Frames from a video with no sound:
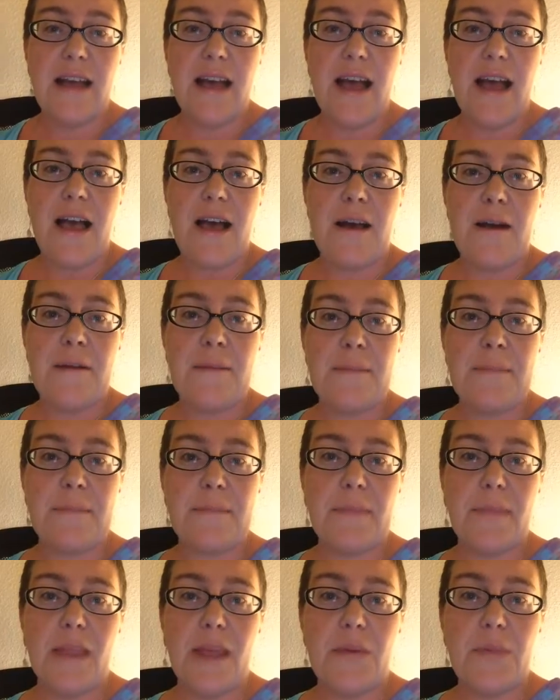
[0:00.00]
But
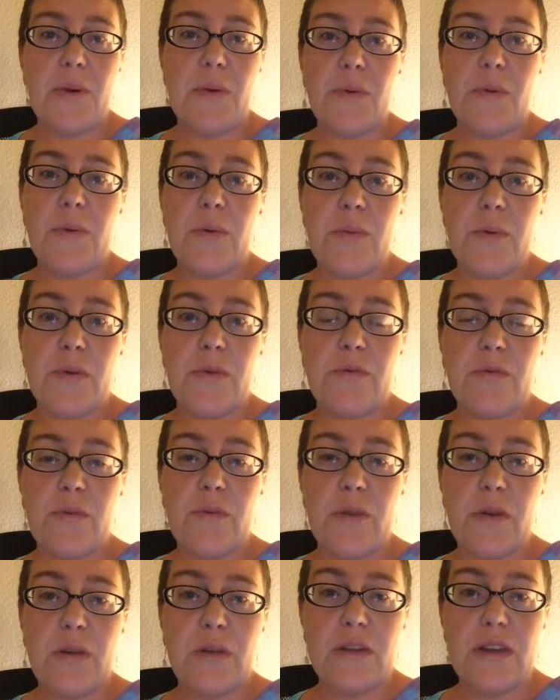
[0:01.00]
when we moved
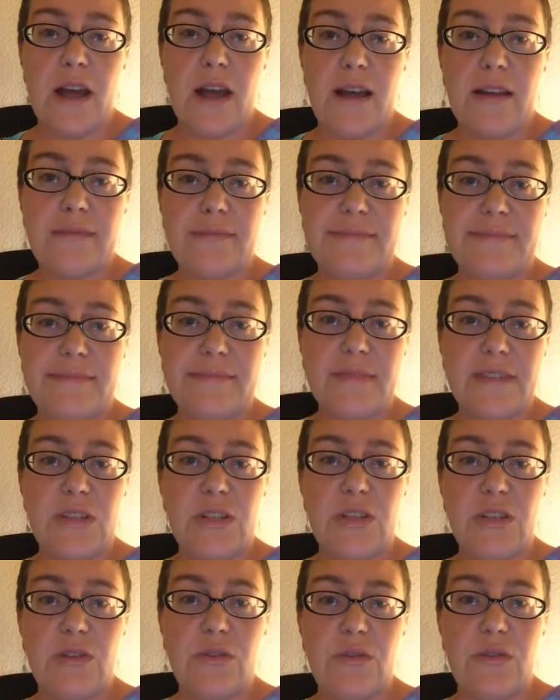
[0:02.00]
from Utah
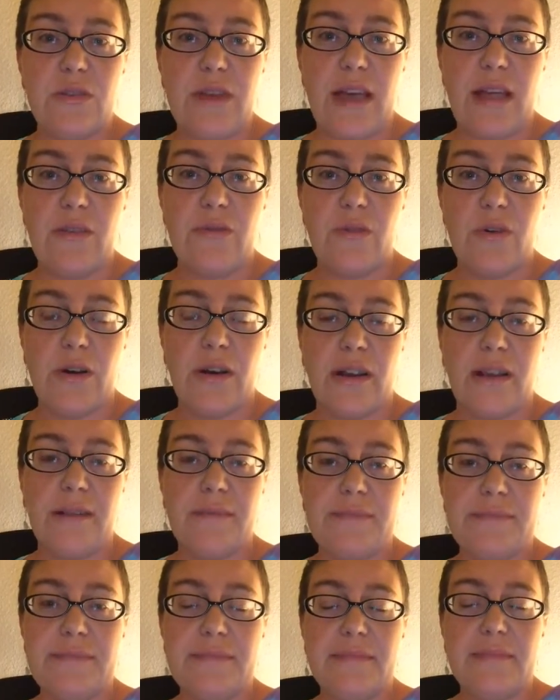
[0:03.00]
to California,